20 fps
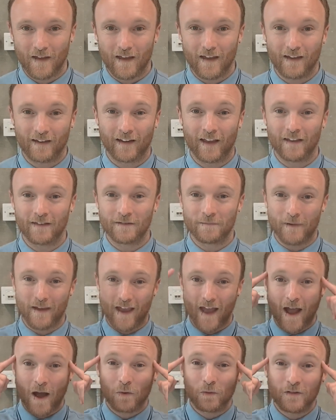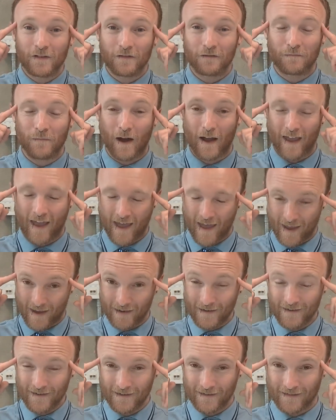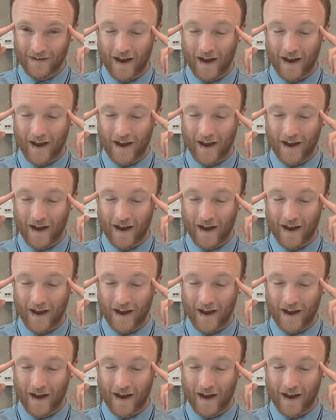It gets me out of my head,